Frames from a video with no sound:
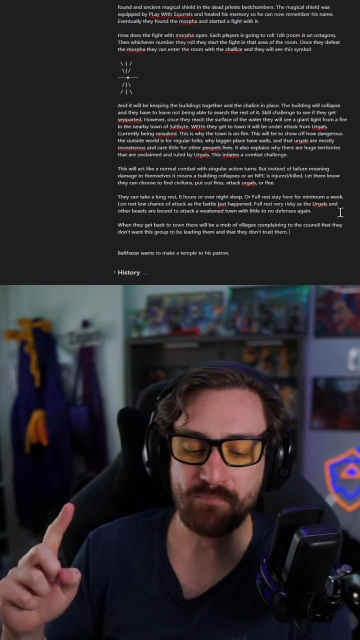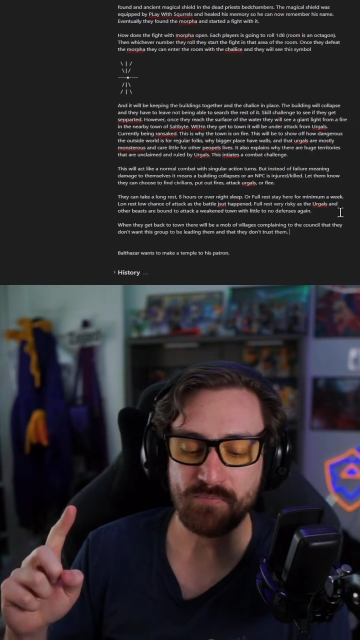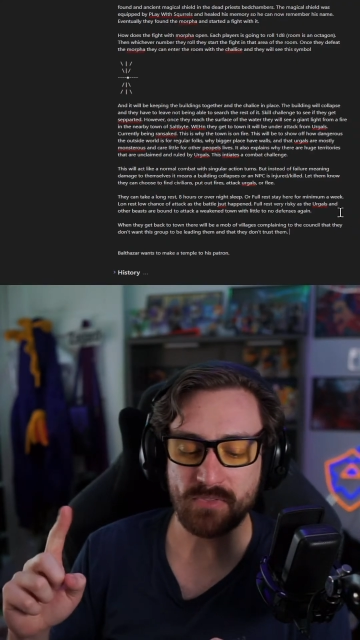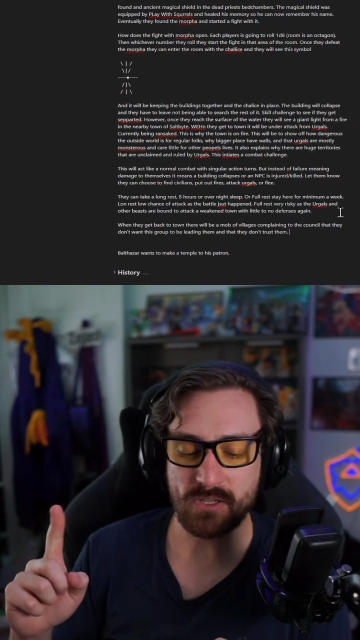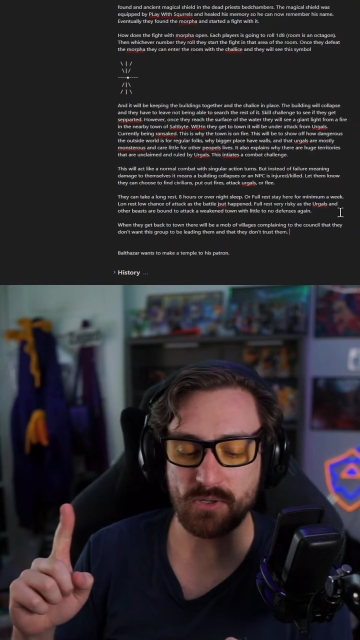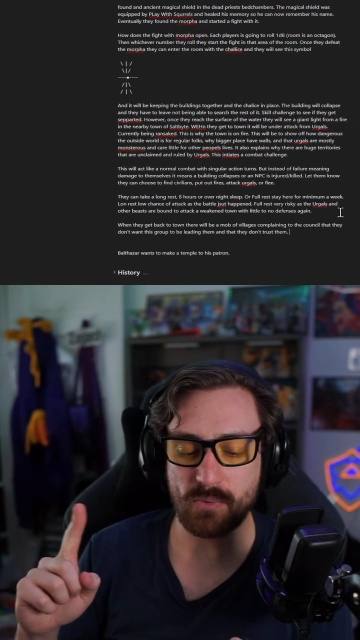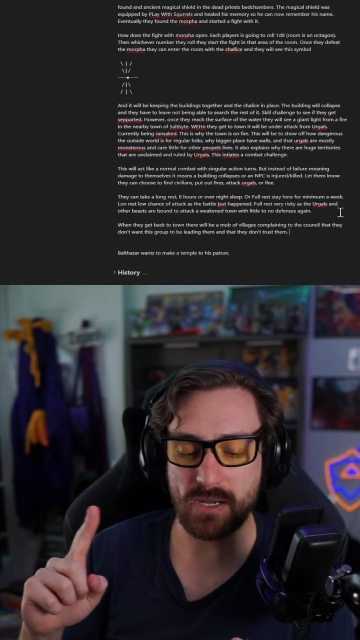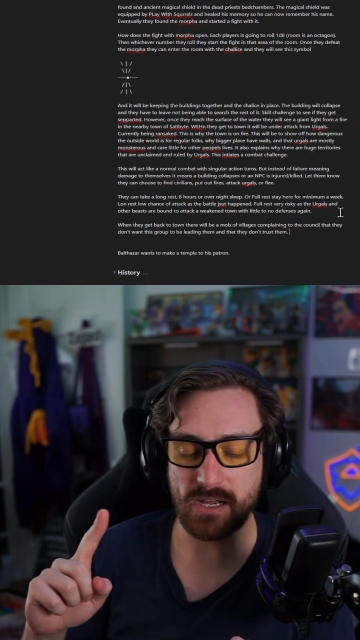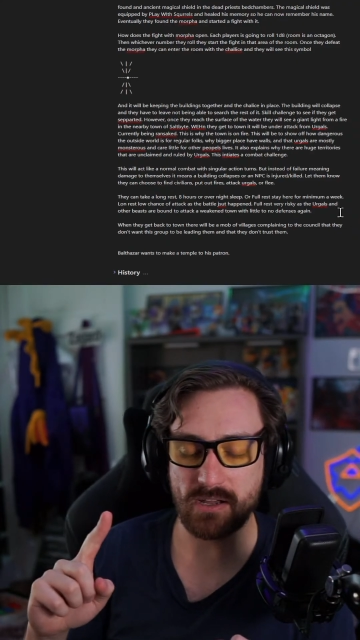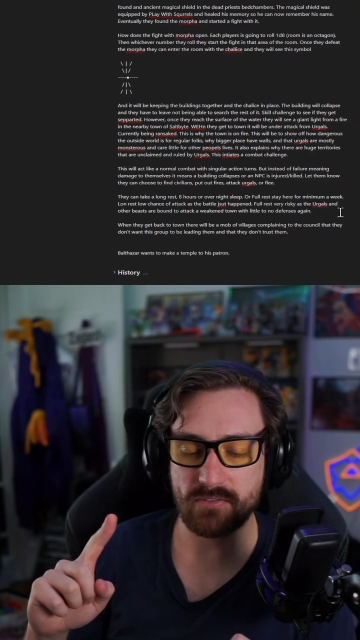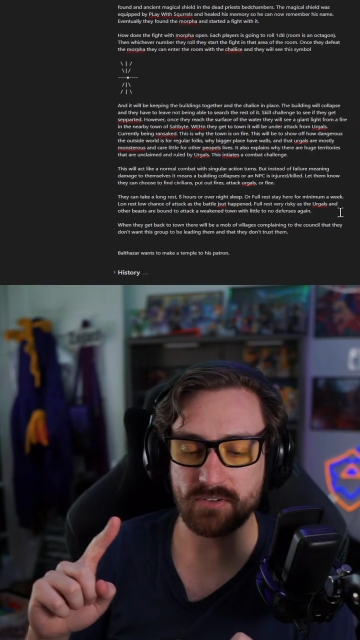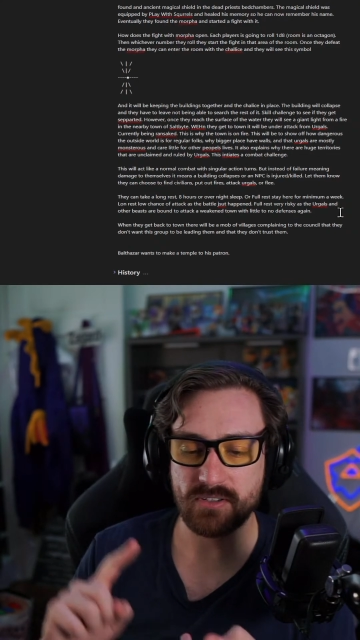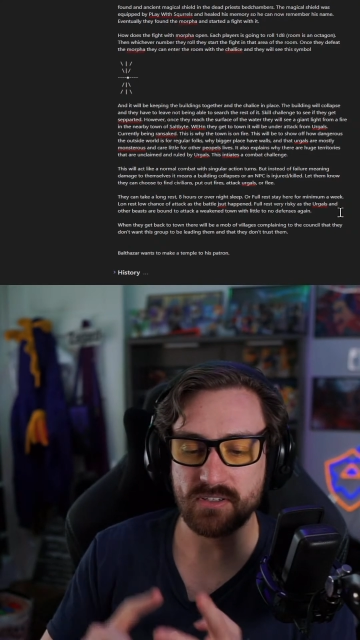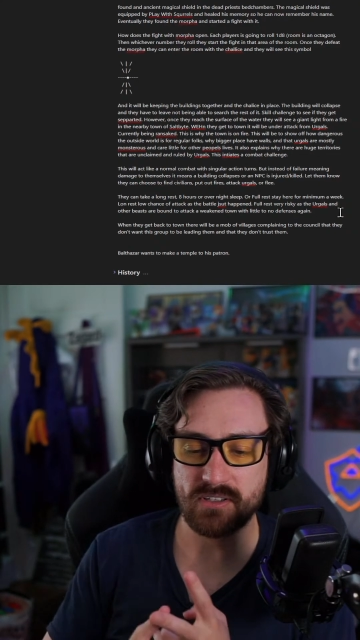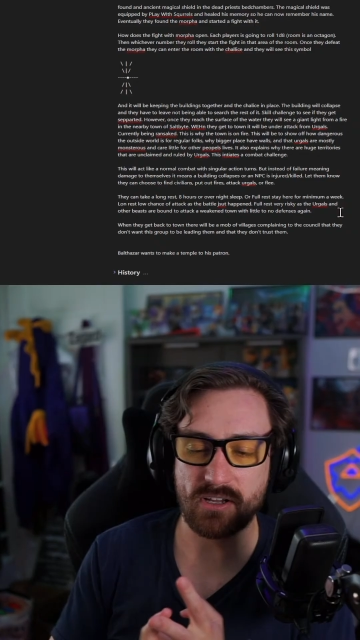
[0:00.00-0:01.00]
You have
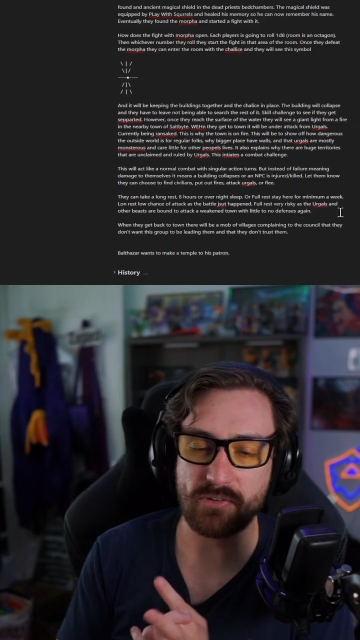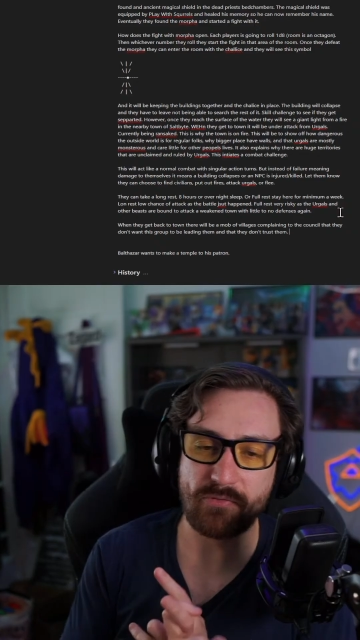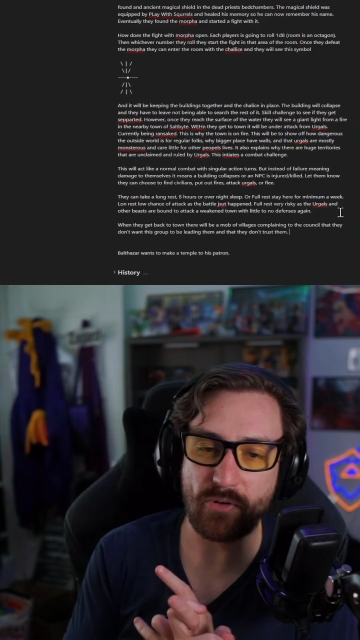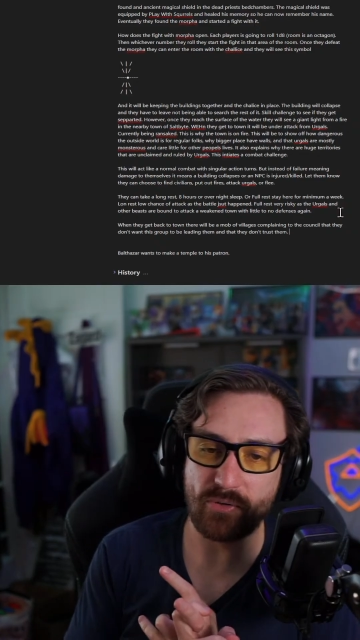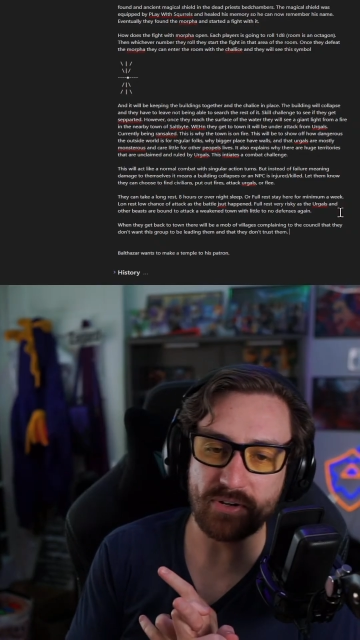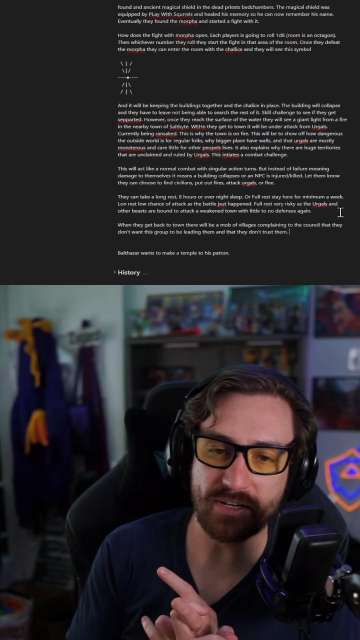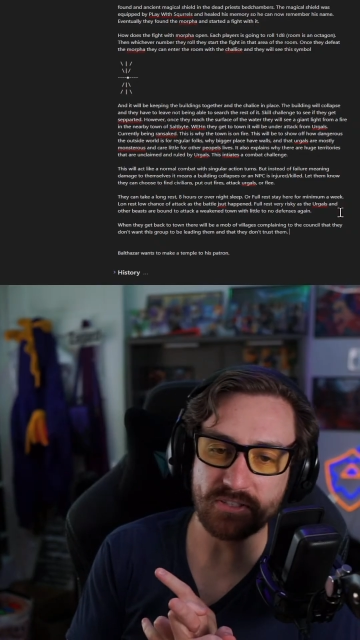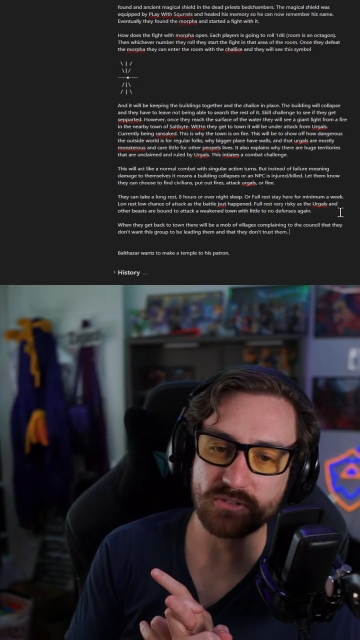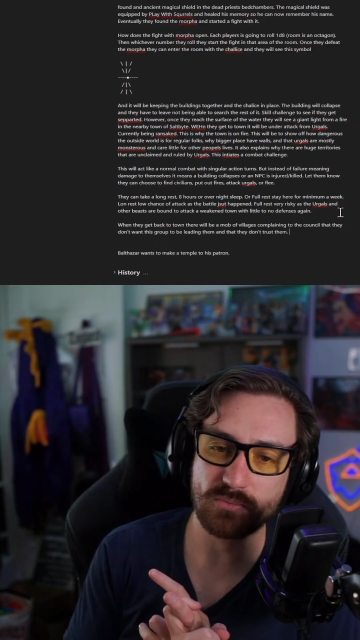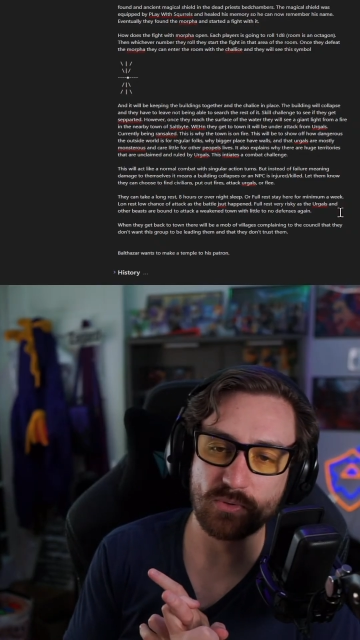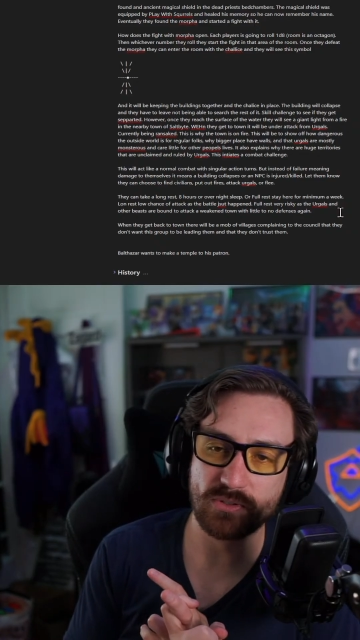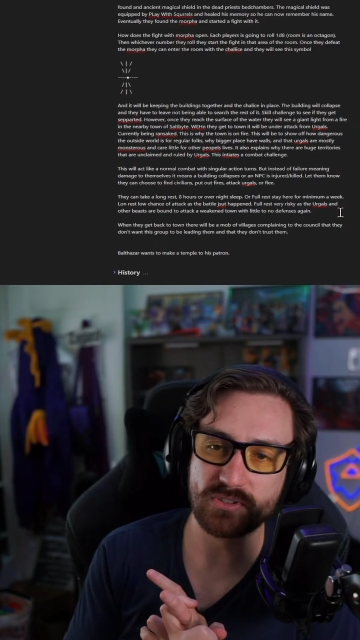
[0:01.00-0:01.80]
a fallen Angelborn.